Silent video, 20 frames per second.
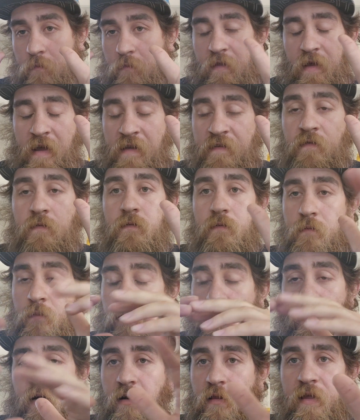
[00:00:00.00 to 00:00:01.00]

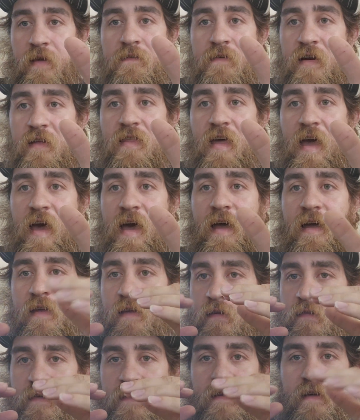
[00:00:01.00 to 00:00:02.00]
We're going to leave it at that.
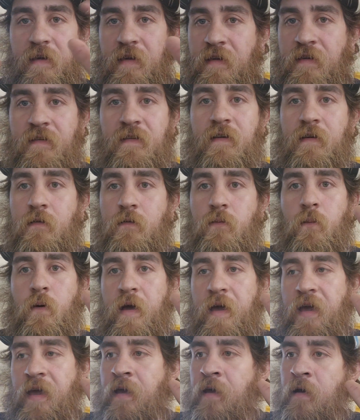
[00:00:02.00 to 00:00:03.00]
It's the easiest
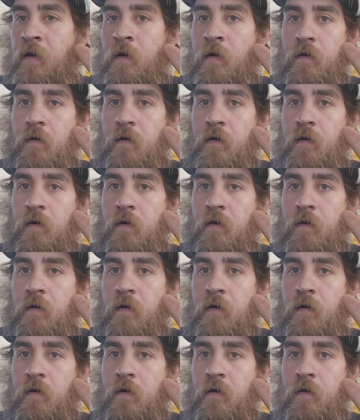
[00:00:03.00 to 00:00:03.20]
way